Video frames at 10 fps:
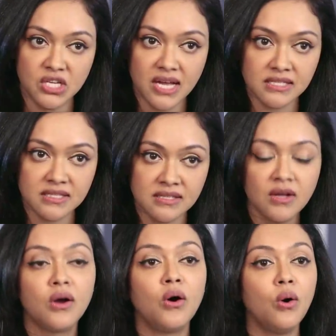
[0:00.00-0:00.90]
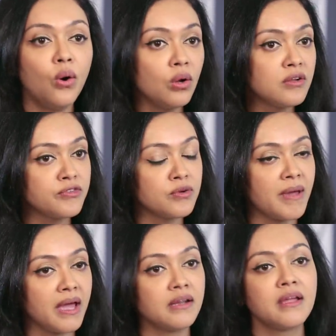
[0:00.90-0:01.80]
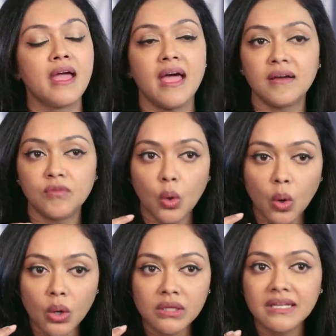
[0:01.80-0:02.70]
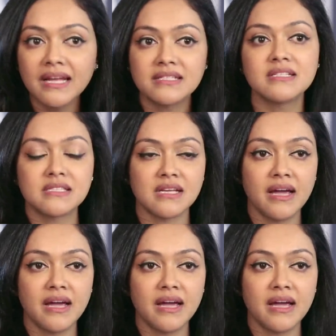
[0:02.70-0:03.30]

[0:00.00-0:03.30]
But yes, all of you men have all the latest